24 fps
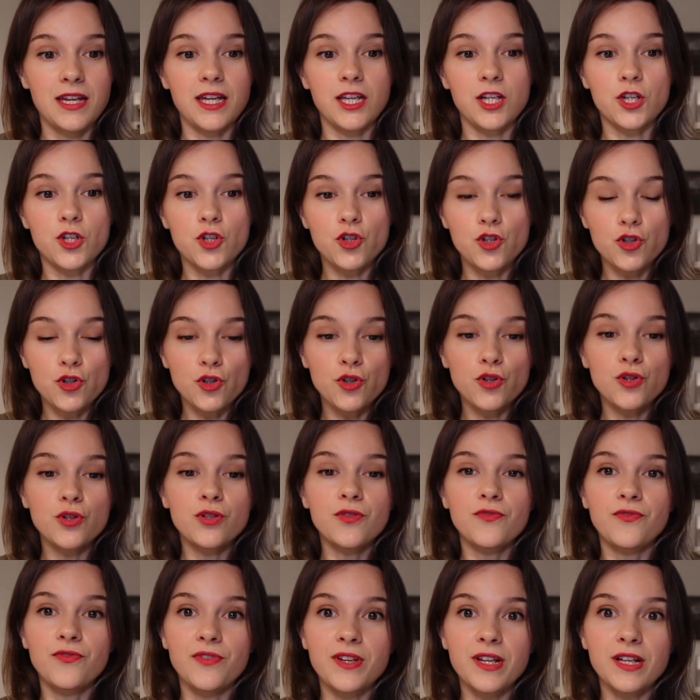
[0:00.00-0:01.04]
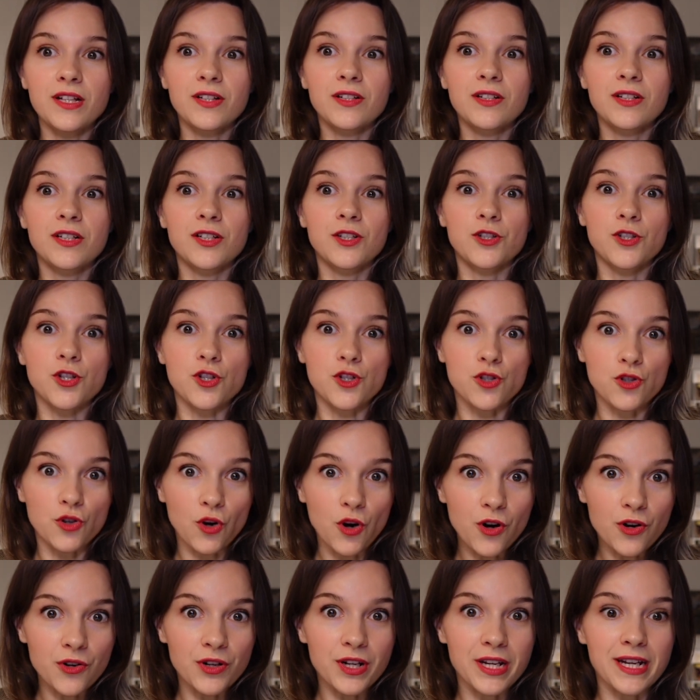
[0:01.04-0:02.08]
It should feel
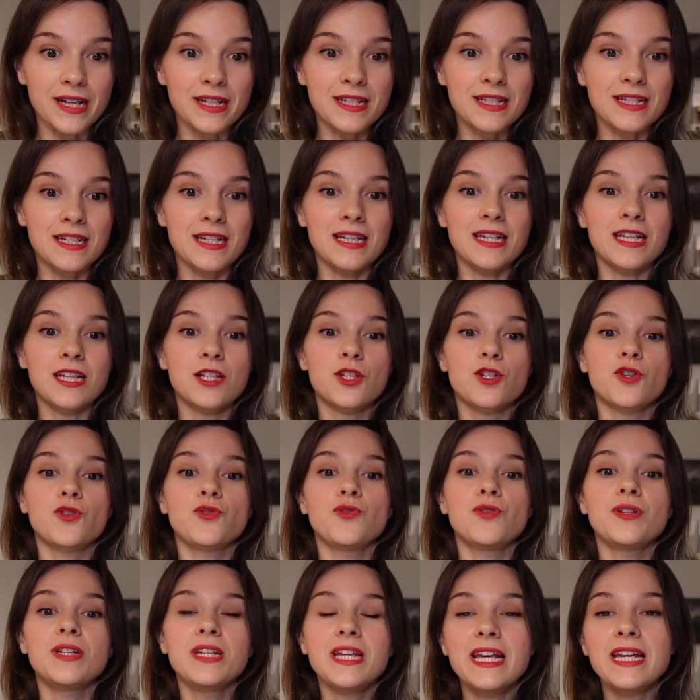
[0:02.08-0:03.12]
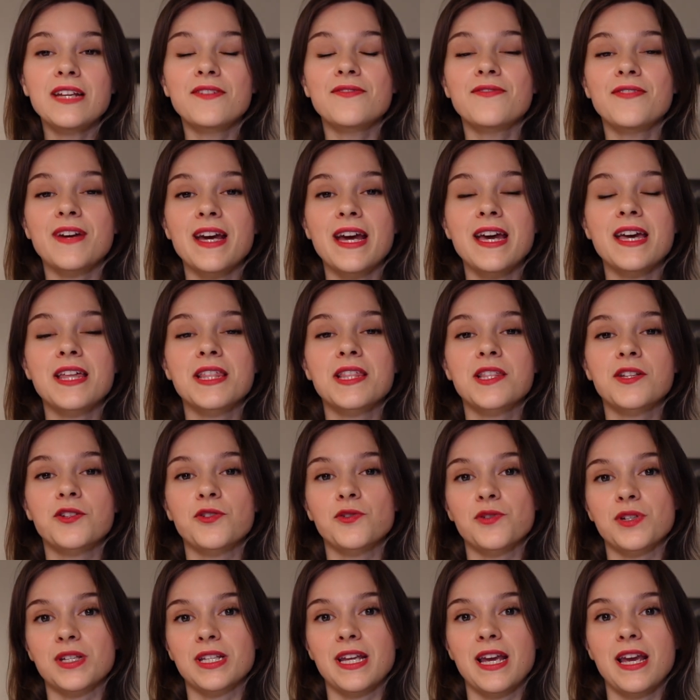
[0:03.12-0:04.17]
disorienting, so you need faith
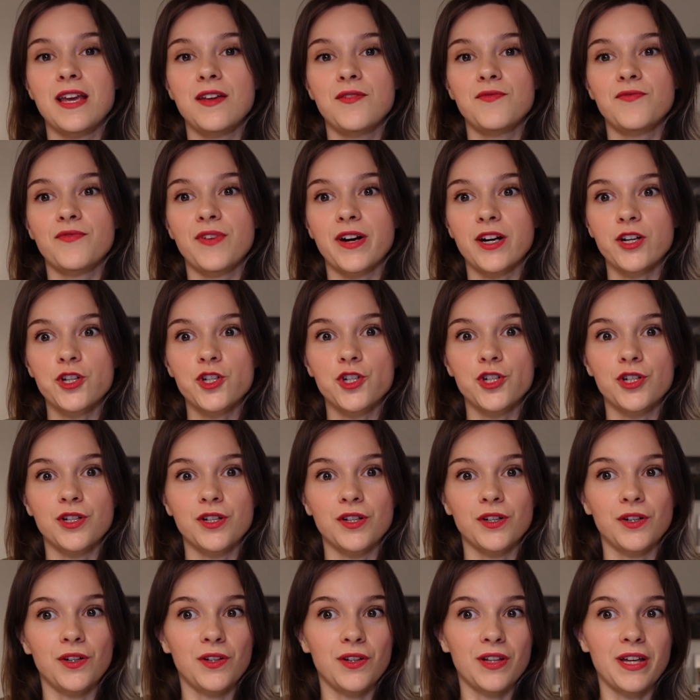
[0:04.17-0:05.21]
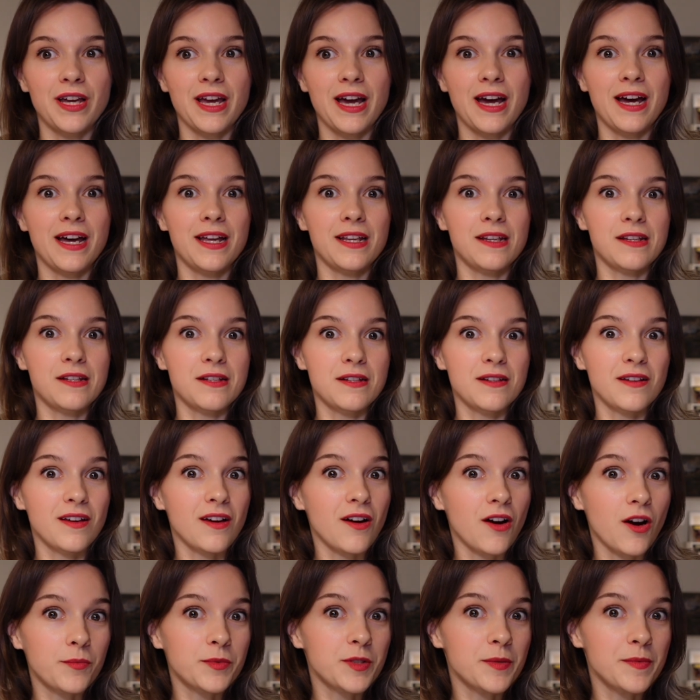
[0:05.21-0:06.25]
to stay functional and
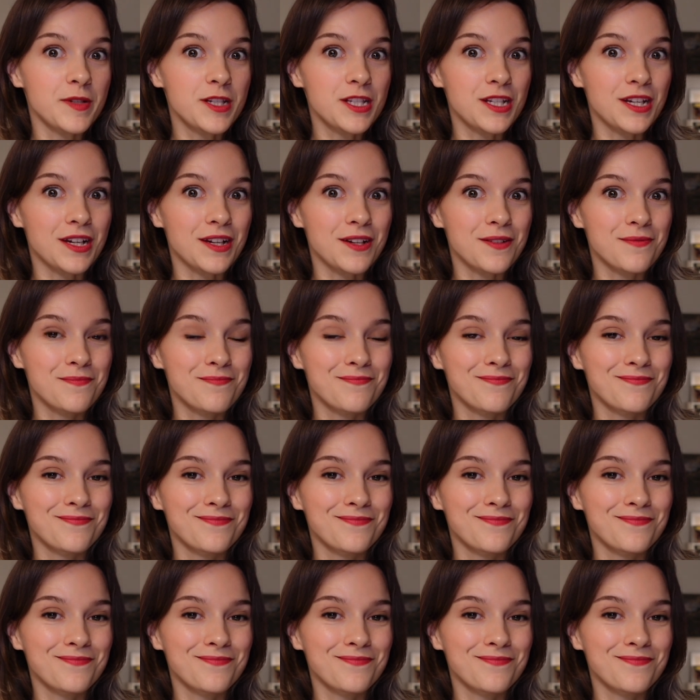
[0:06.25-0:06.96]
optimistic.